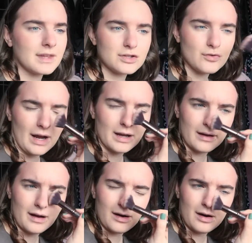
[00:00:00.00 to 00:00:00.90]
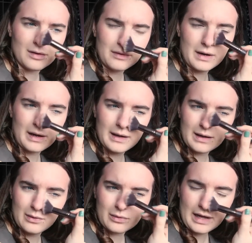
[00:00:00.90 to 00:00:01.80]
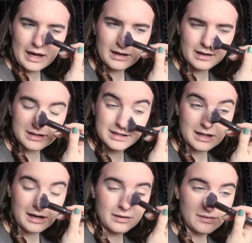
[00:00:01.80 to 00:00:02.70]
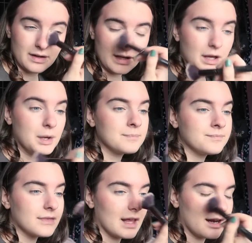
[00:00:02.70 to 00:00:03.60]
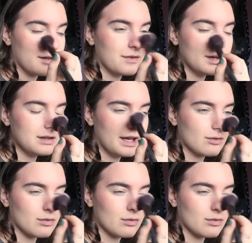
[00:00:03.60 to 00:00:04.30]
track a car, and like all that kind of stuff. And I feel like